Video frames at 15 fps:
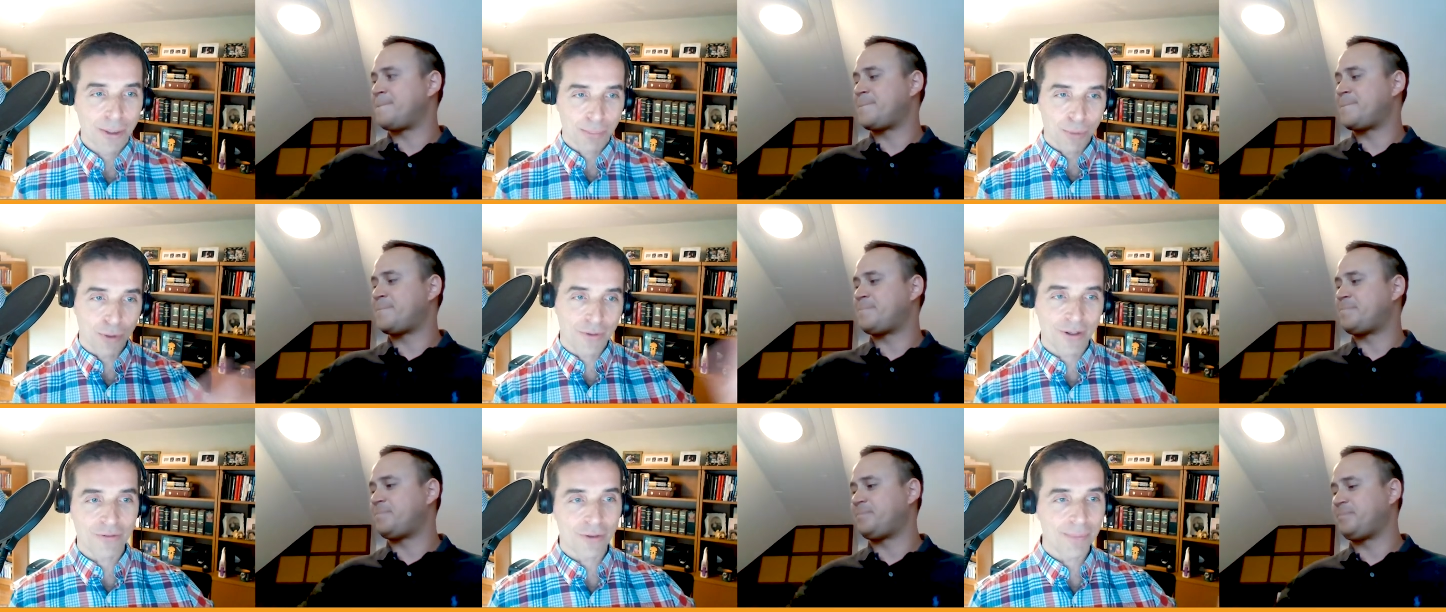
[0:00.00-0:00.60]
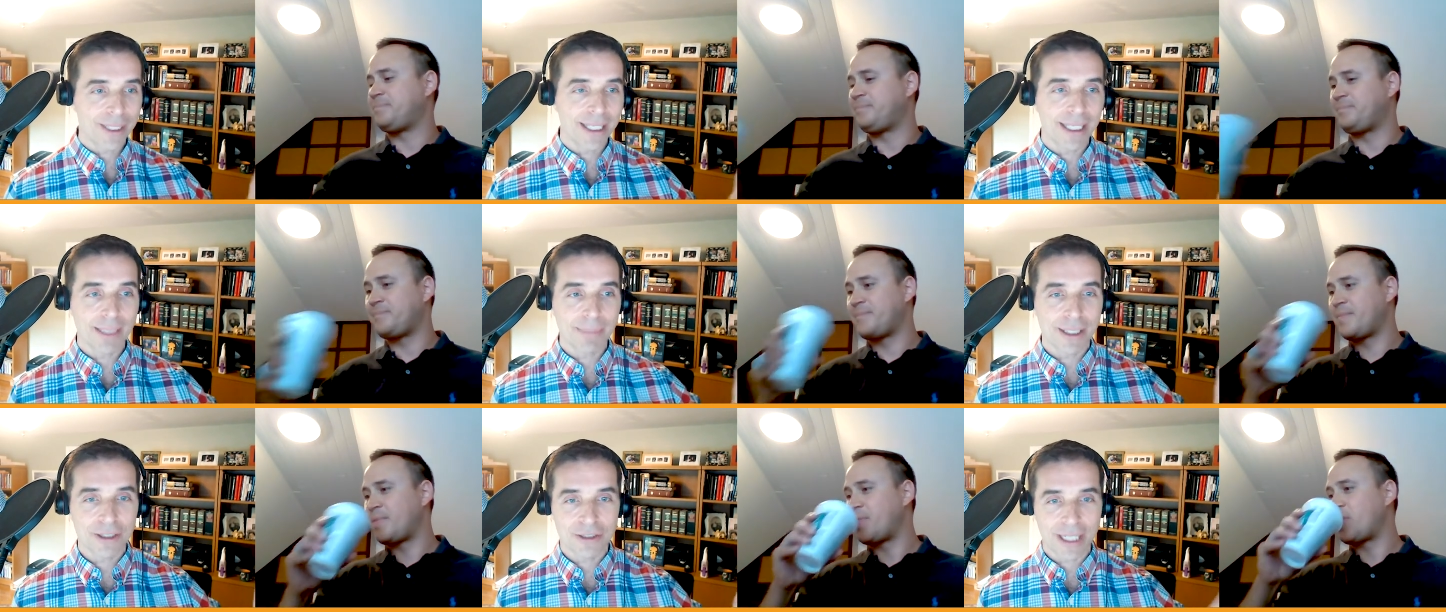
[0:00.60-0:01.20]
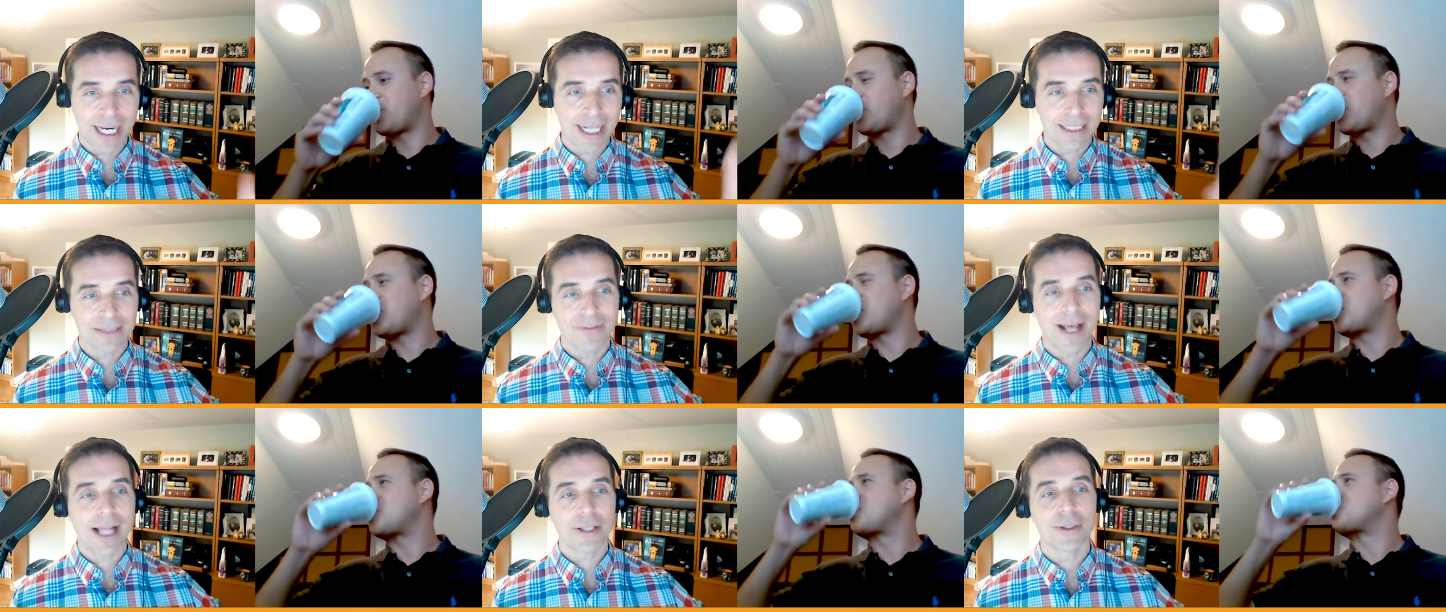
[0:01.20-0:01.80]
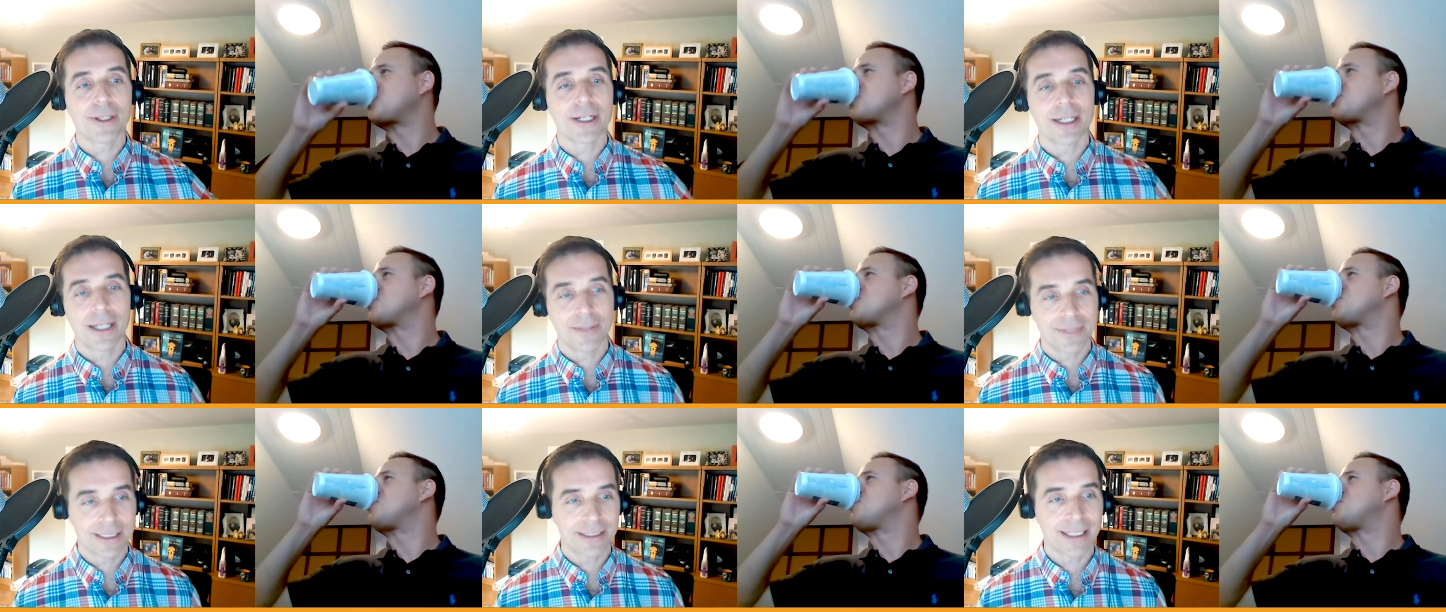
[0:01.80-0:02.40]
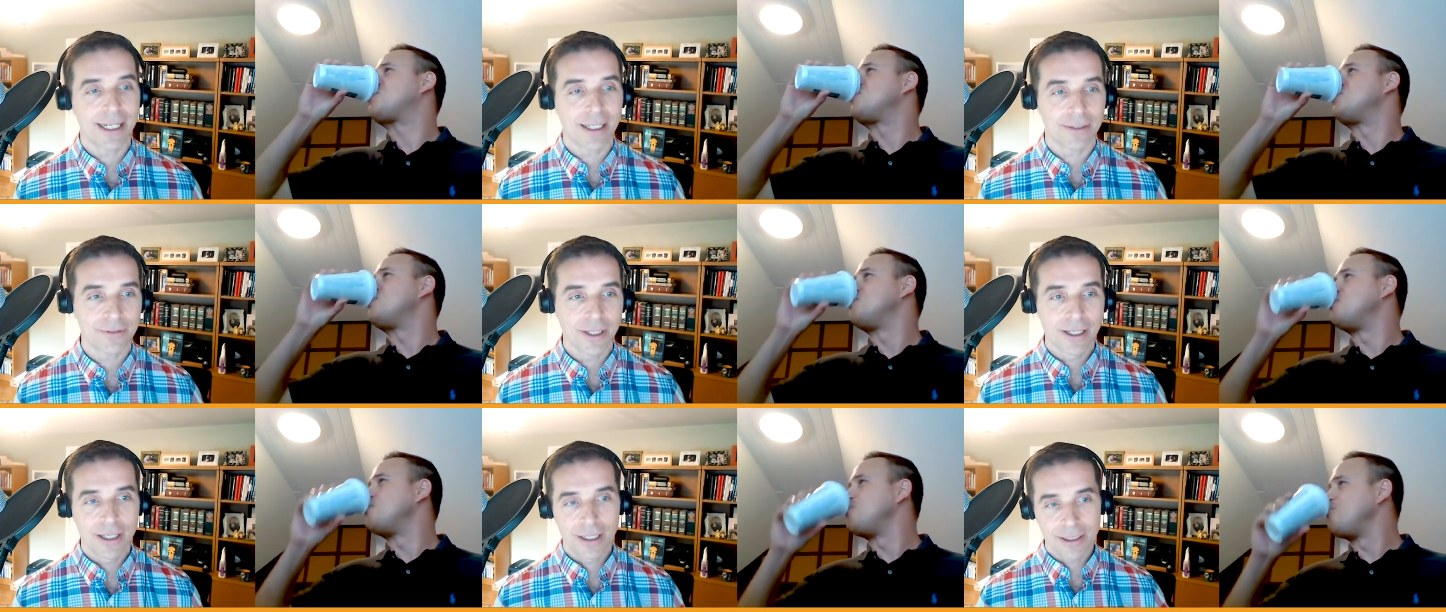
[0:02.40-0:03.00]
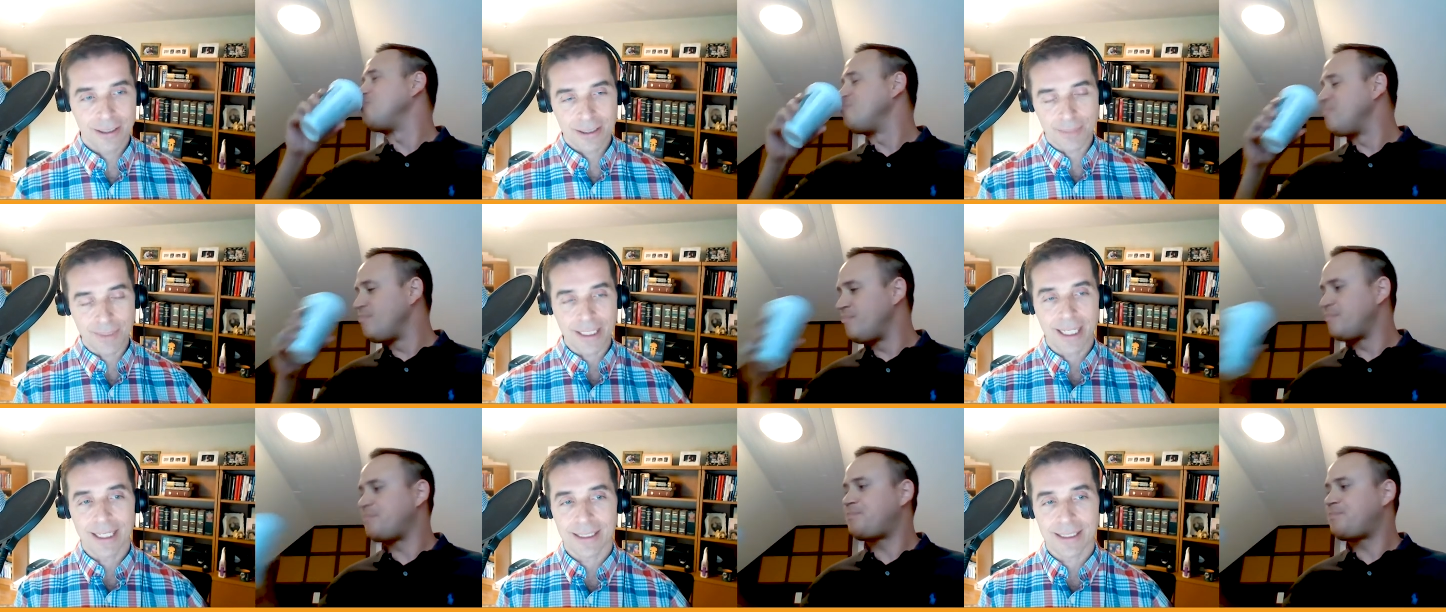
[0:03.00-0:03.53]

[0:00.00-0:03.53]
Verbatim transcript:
Speaker 1: moving from the image that has value in and of itself to something that